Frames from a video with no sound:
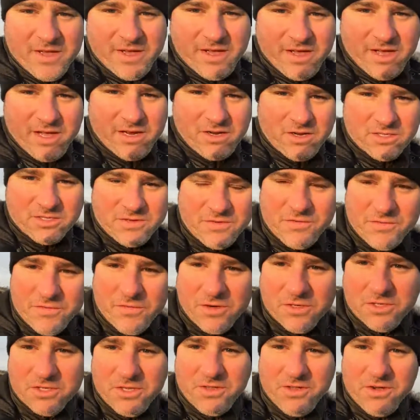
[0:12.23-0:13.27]
uh, lots of
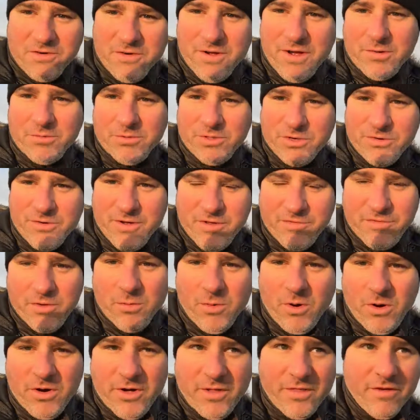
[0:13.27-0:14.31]
frost on the ground, great for
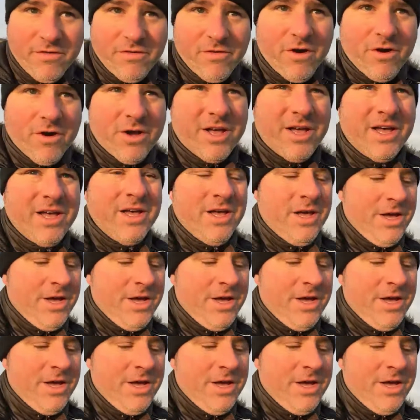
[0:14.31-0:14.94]
walking the dog.